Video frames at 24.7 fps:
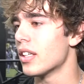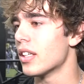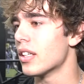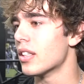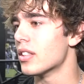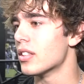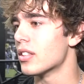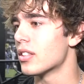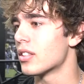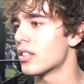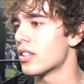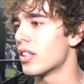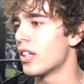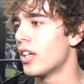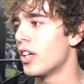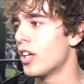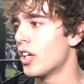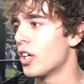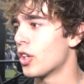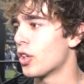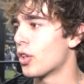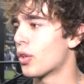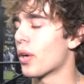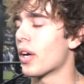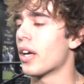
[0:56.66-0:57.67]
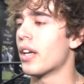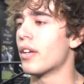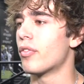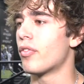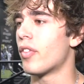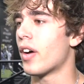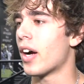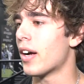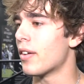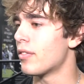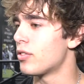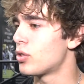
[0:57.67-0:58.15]
is grade
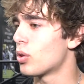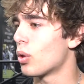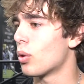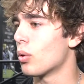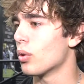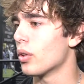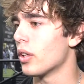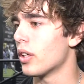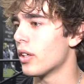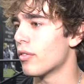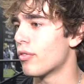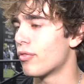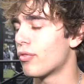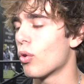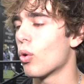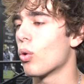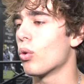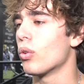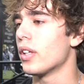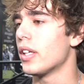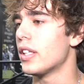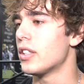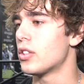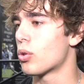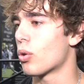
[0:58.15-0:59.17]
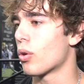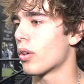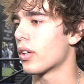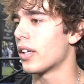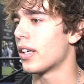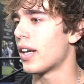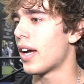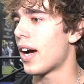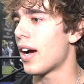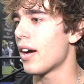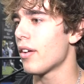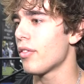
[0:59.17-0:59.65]
five totally, fully torn
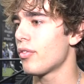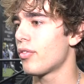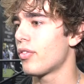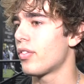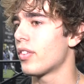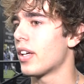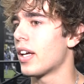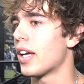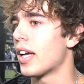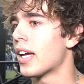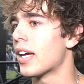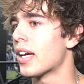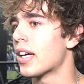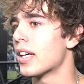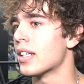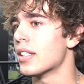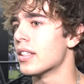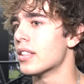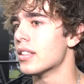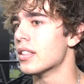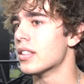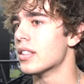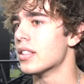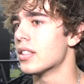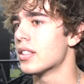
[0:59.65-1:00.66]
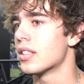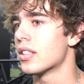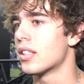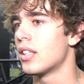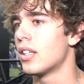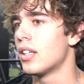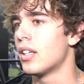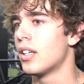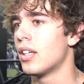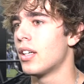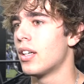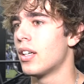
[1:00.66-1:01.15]
in half, and
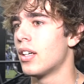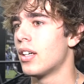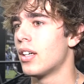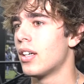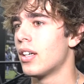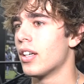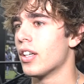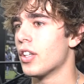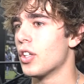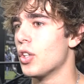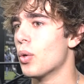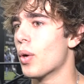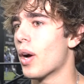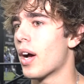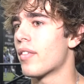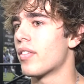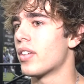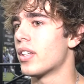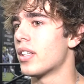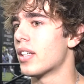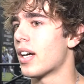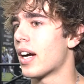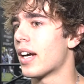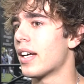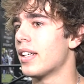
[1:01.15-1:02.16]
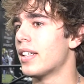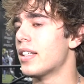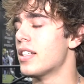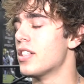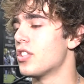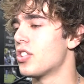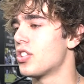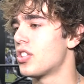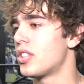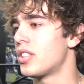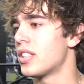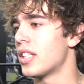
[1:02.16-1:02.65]
you have a nine
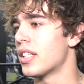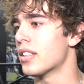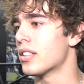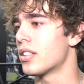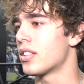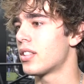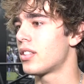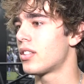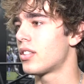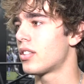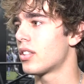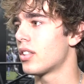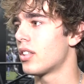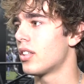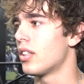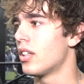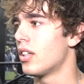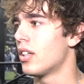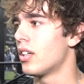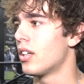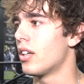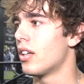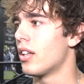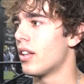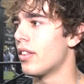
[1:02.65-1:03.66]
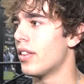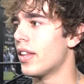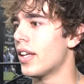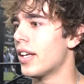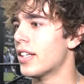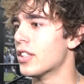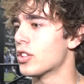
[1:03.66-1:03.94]
inch cyst that